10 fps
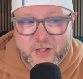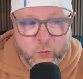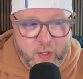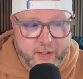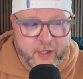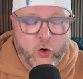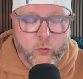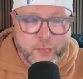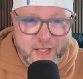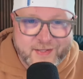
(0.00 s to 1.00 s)
the way that
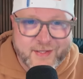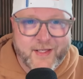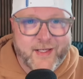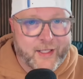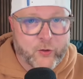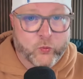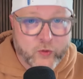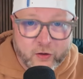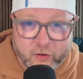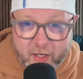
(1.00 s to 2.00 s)
obesity in
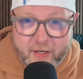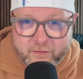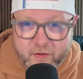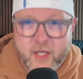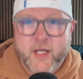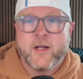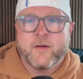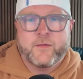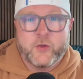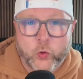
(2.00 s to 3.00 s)
real life
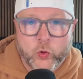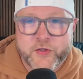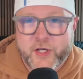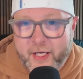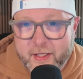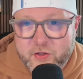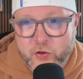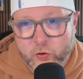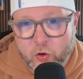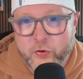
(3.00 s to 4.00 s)
fuels cancer
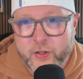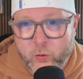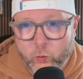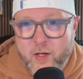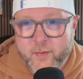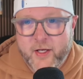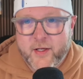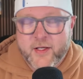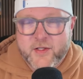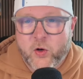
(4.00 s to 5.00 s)
growth in women.
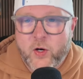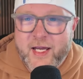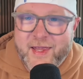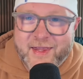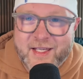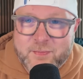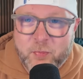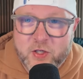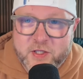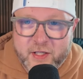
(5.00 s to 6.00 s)
So in this
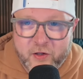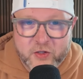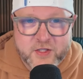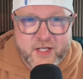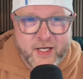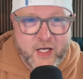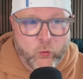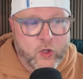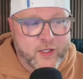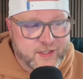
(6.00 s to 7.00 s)
particular study,
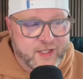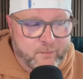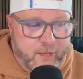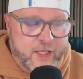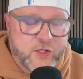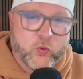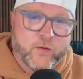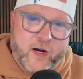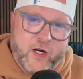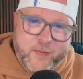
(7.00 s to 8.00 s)
once the mice were
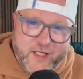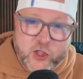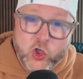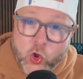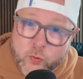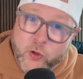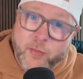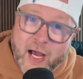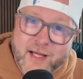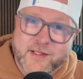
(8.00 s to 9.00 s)
found to be tumor
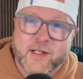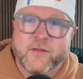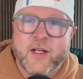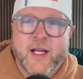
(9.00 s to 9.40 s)
positive,